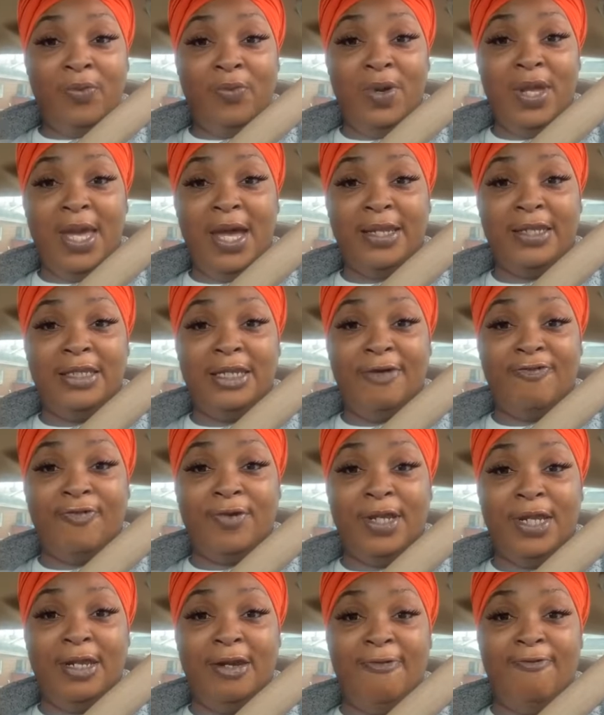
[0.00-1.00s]
We are
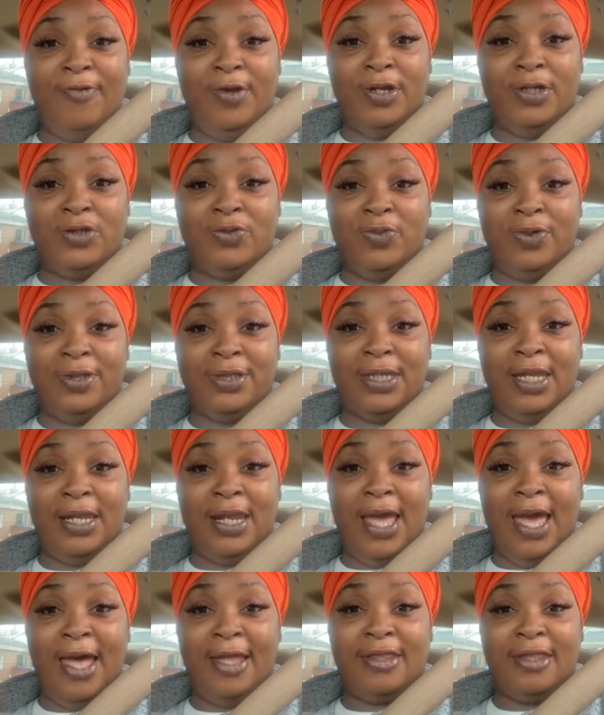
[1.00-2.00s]
different individuals,
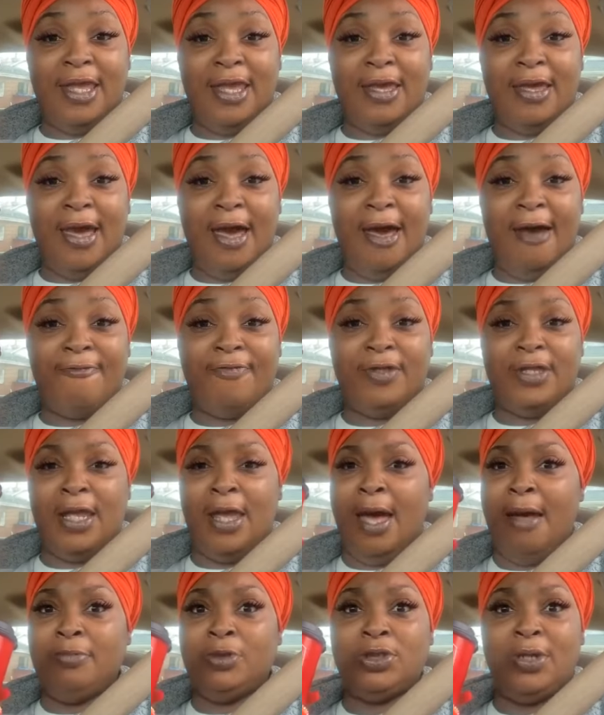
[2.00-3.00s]
and I thank God for
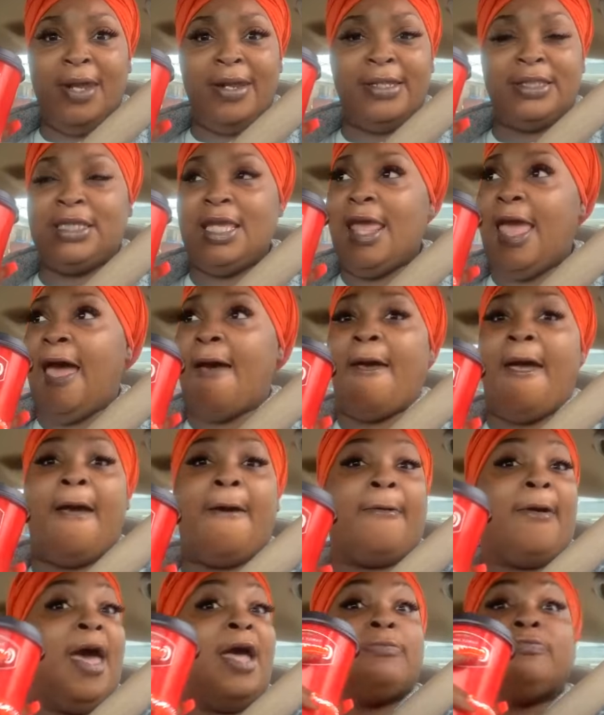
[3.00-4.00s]
that. I'm trying to
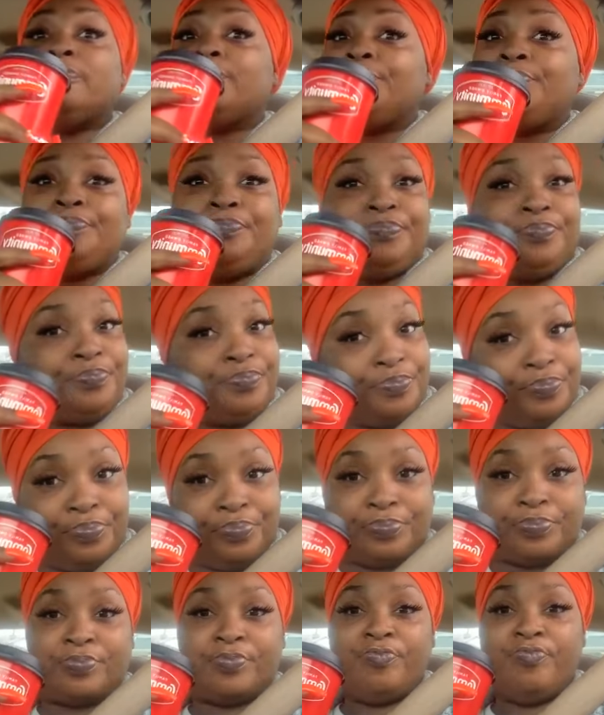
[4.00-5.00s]
tell
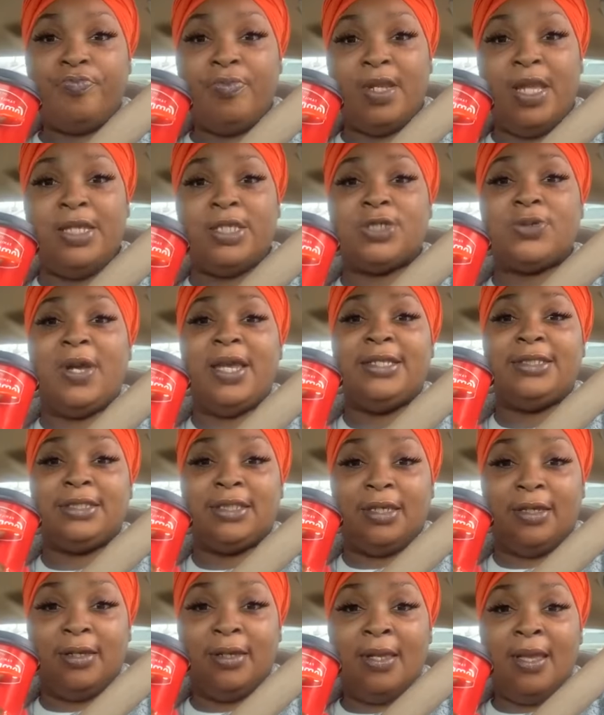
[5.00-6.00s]
you,
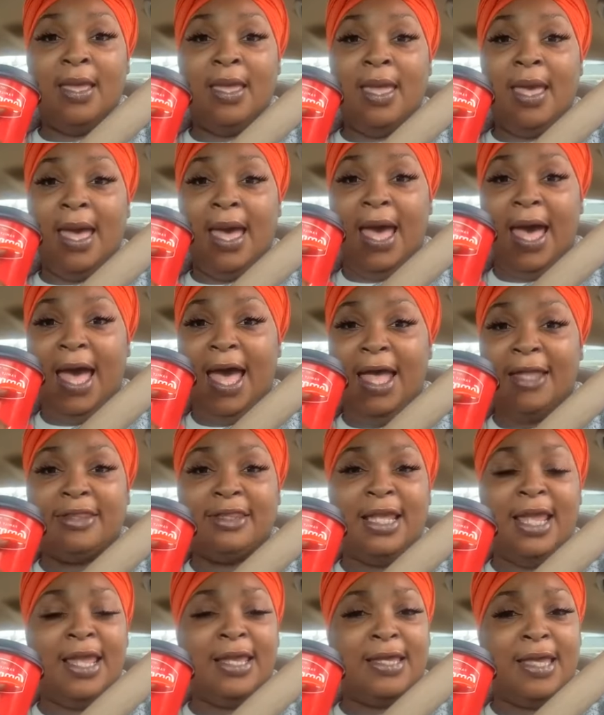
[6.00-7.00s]
Tracy, I
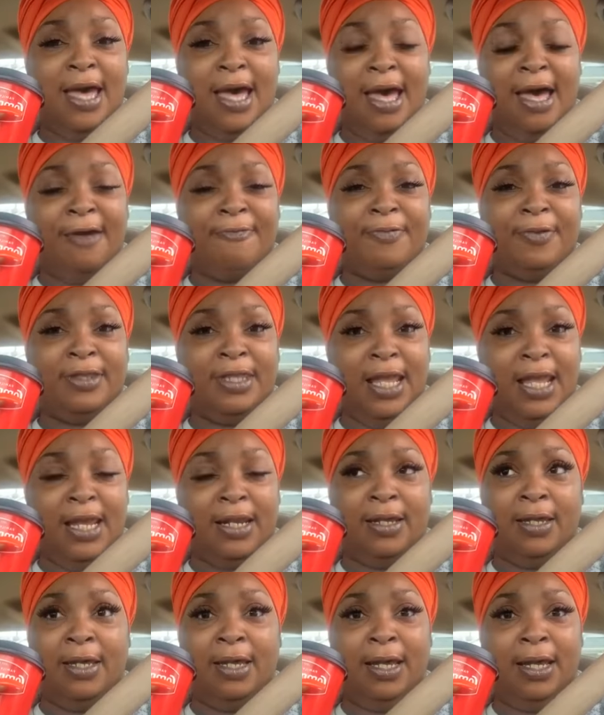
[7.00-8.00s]
thank God for
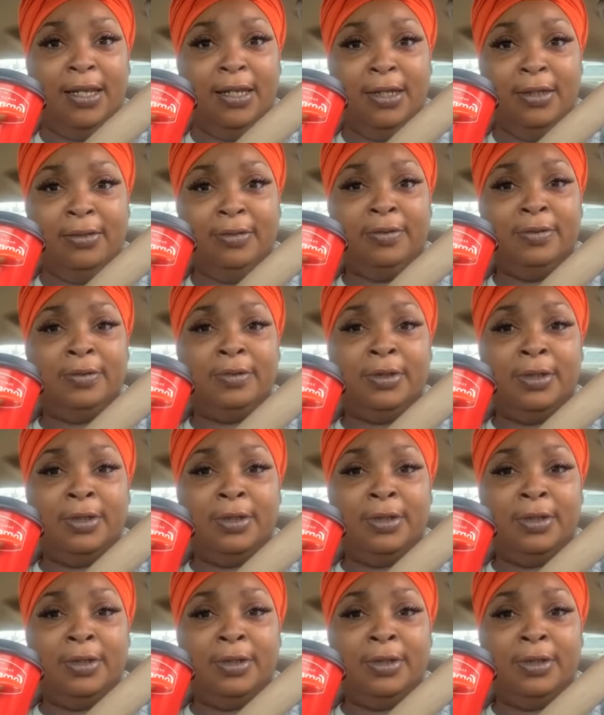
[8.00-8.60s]
that, honey.